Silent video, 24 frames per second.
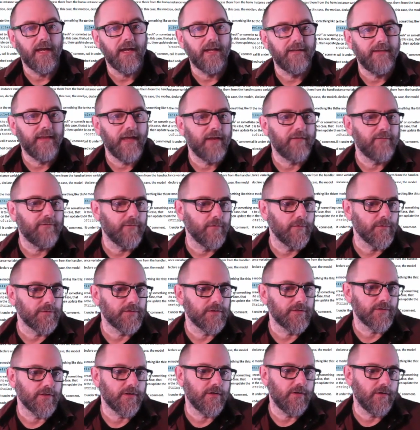and that
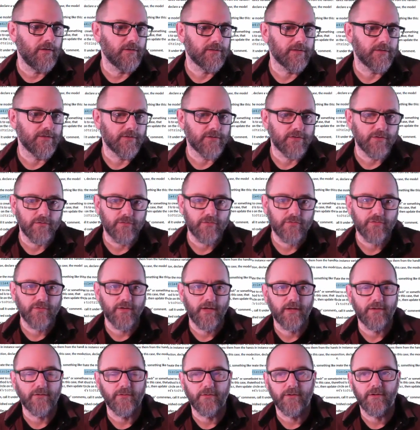forces a call to the
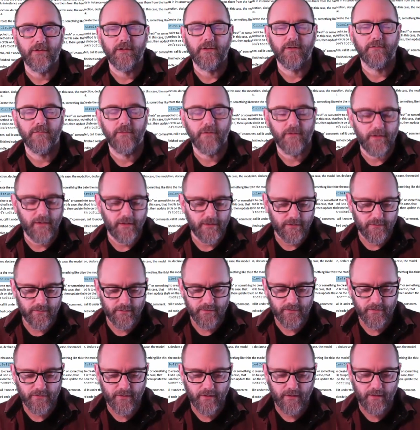toString in order to convert it into
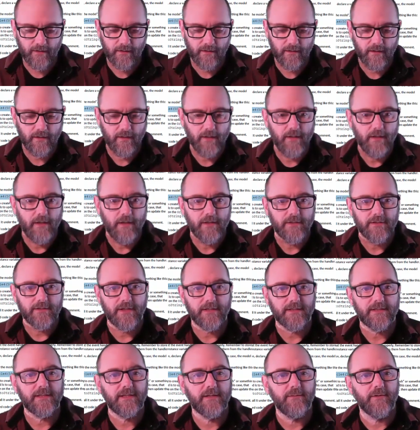a string.
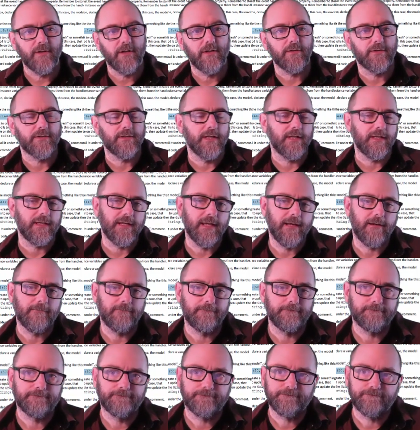So let's see what it looks like now.
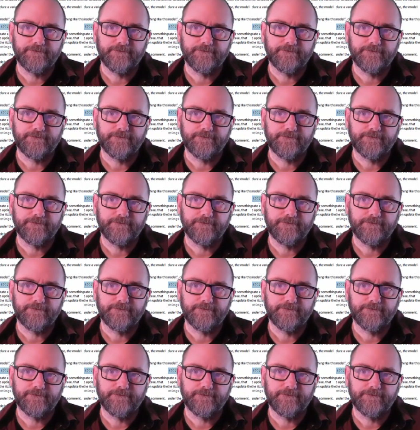